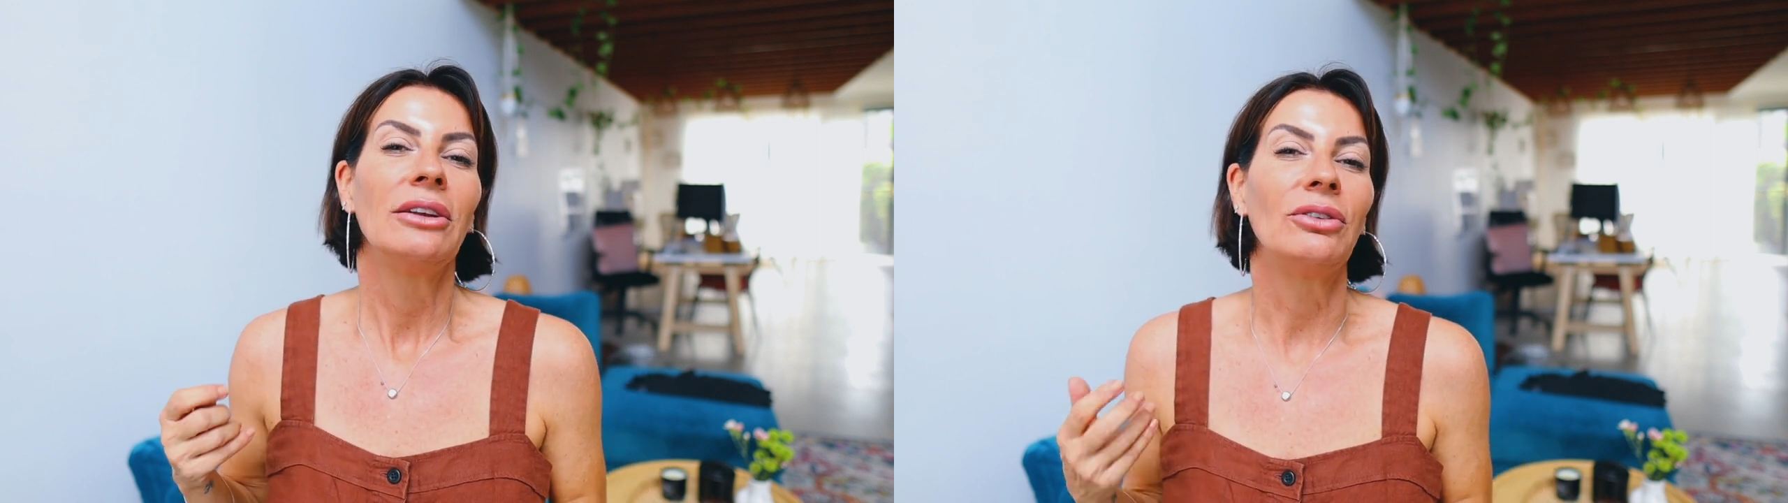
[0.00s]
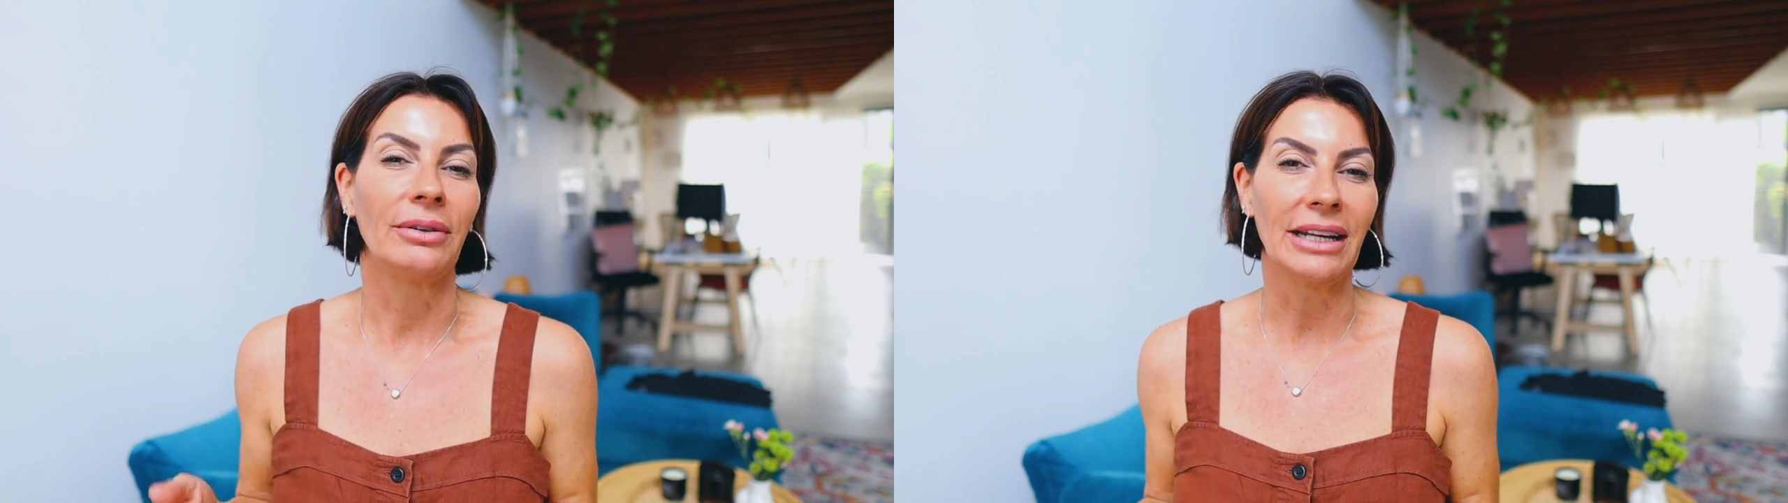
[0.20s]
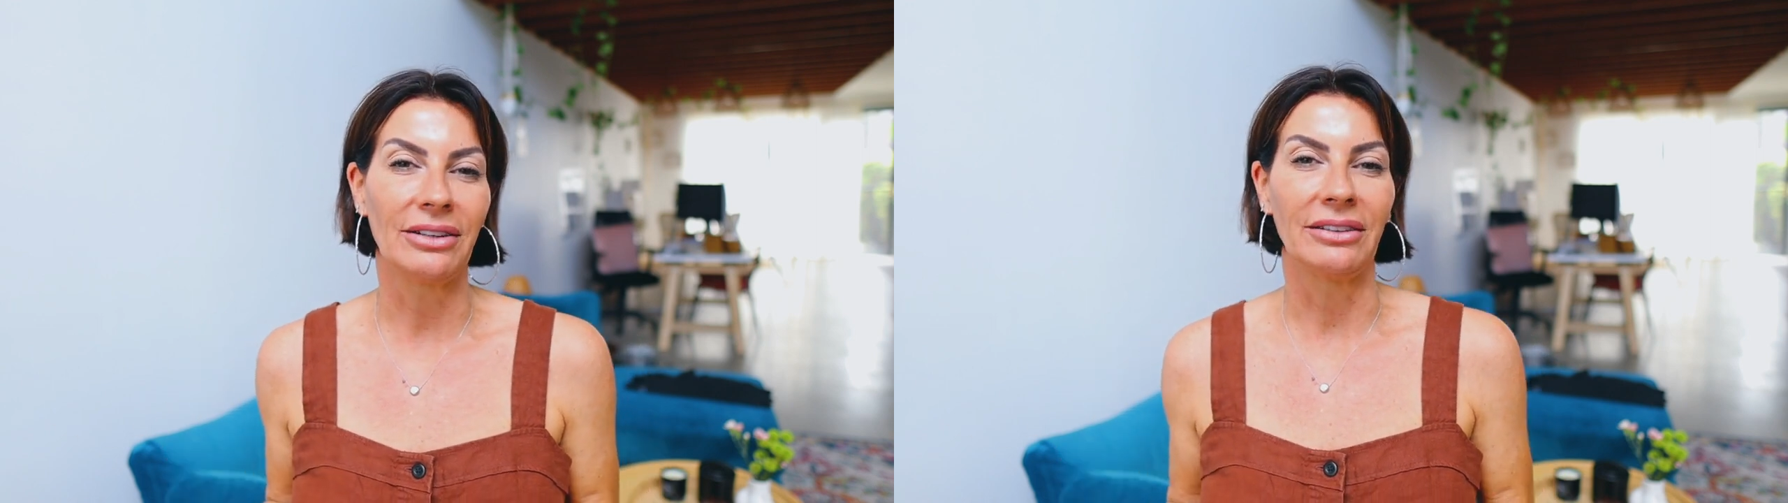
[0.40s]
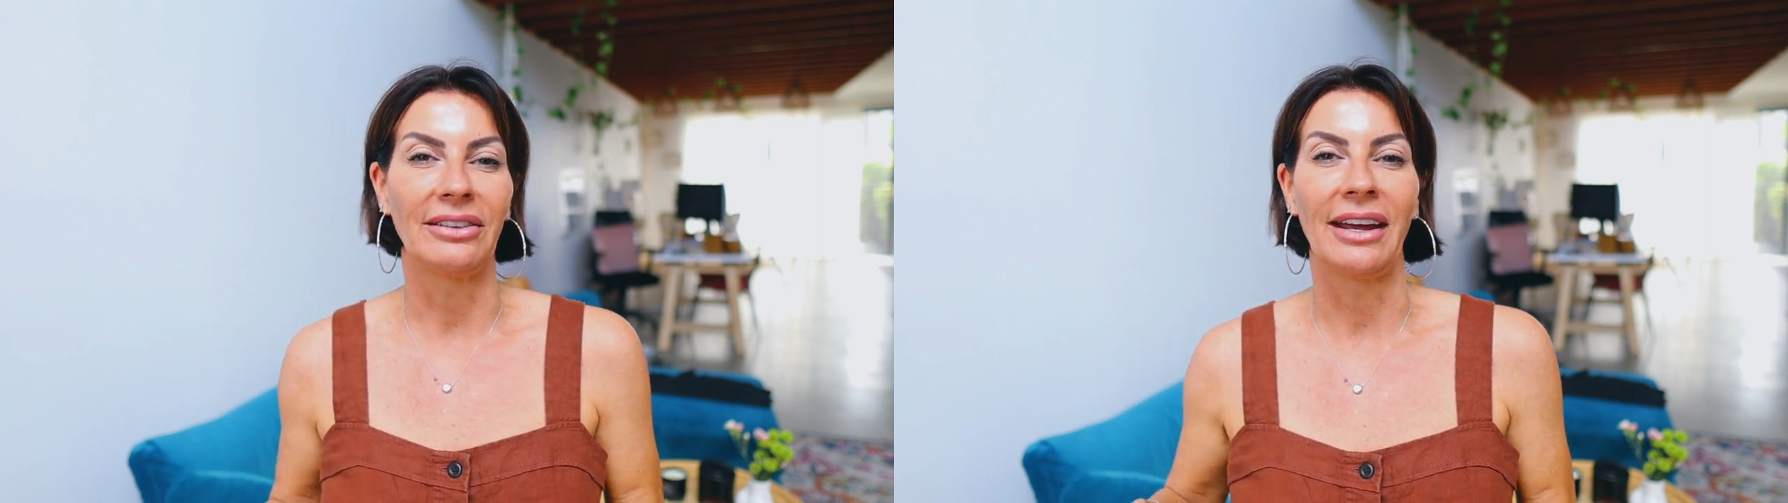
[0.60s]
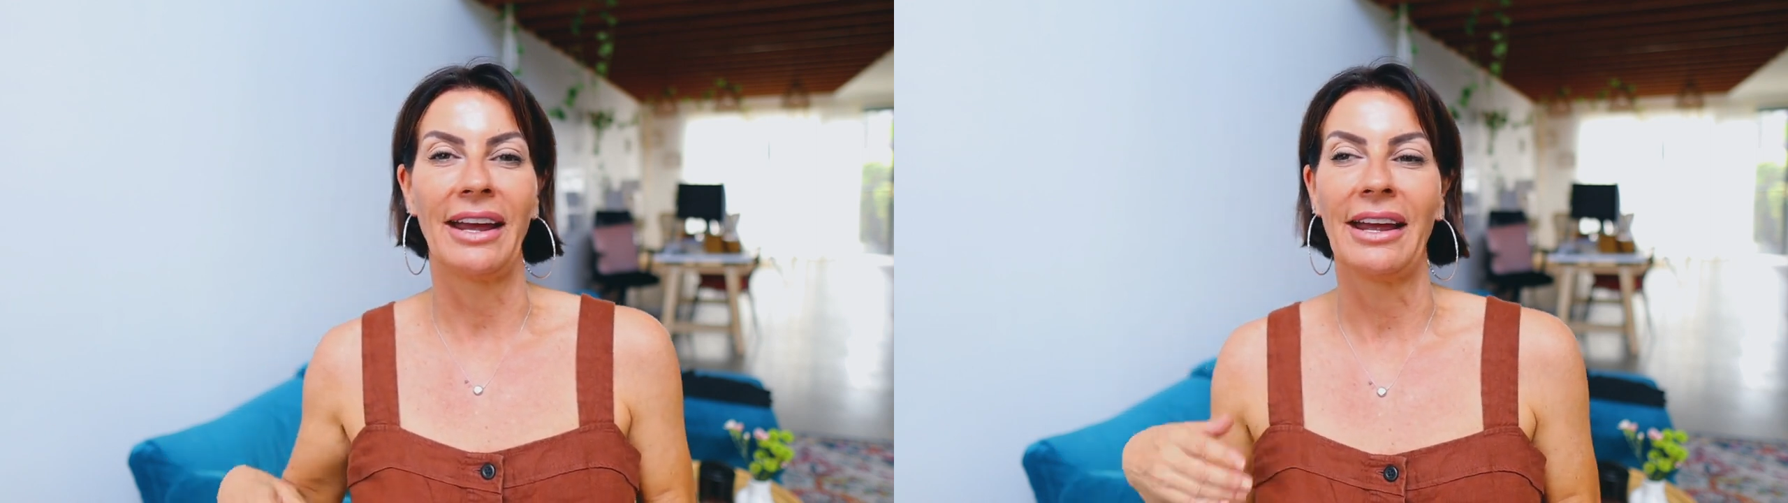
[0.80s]
During the
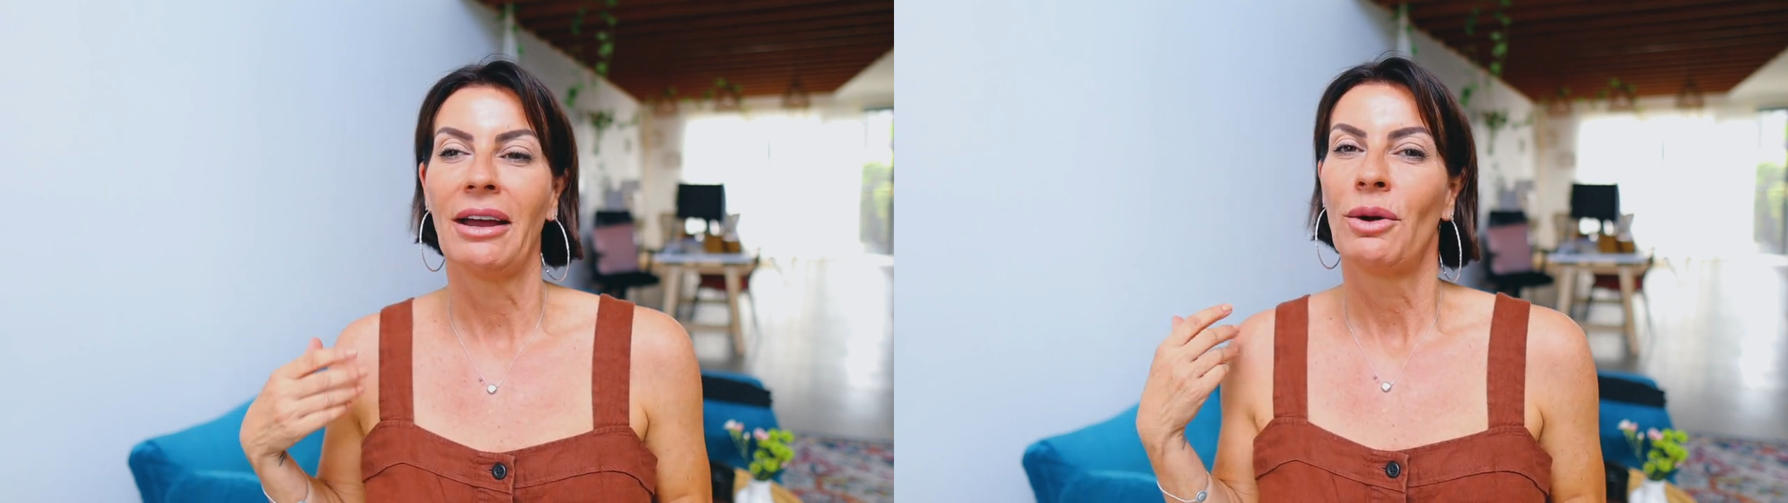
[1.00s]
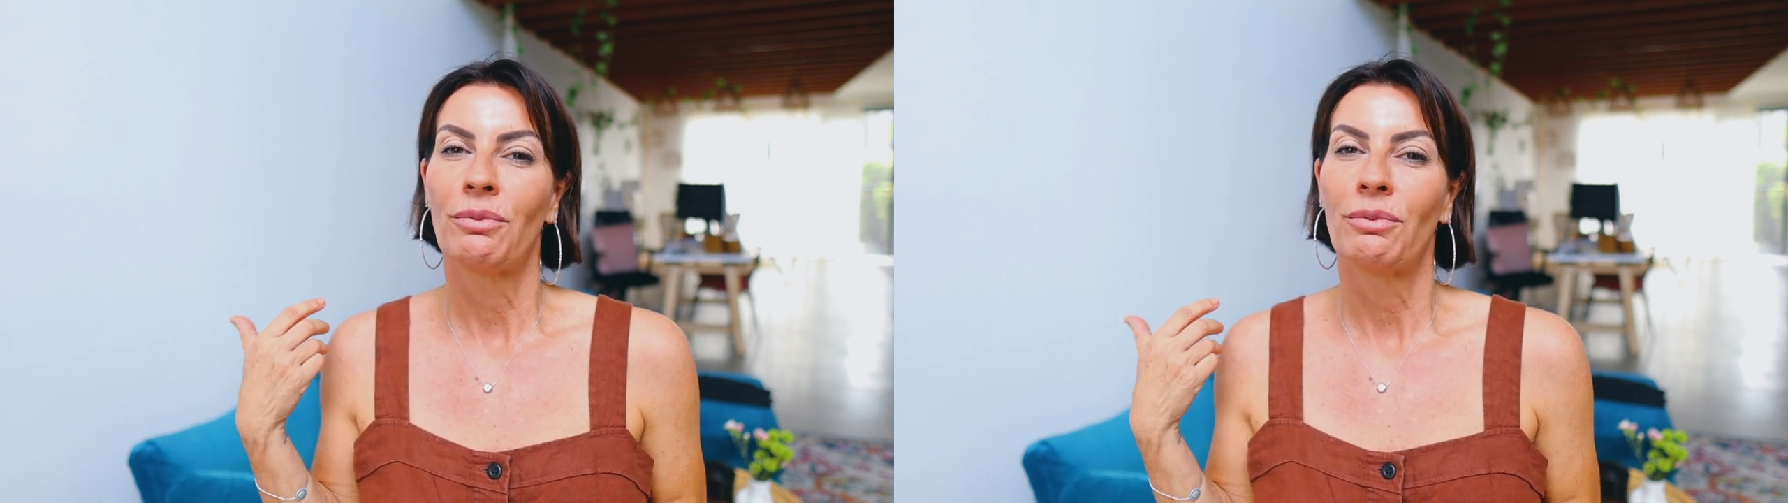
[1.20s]
day,